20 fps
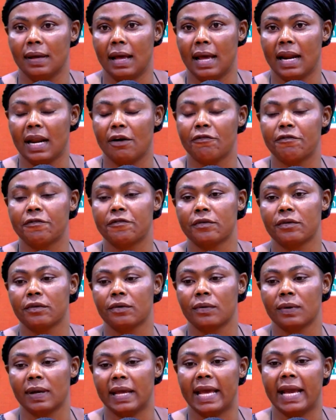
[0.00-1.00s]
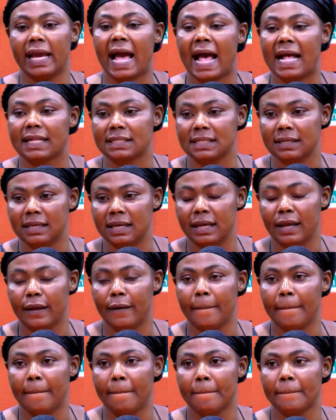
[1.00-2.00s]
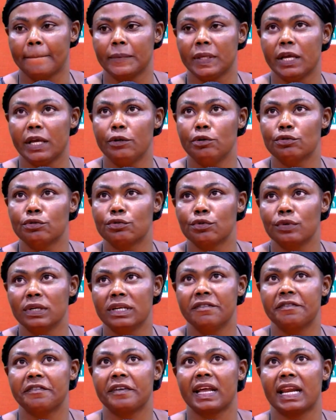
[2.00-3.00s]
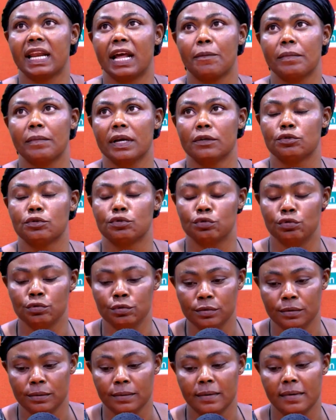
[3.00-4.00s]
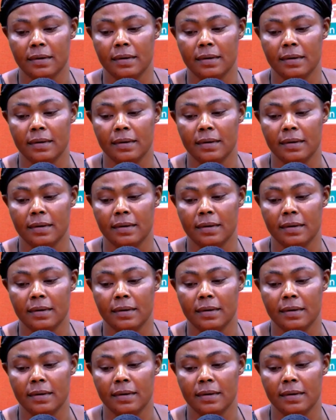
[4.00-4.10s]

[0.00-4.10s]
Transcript: Ana phone no e ka te ye. Ye use different numbers too.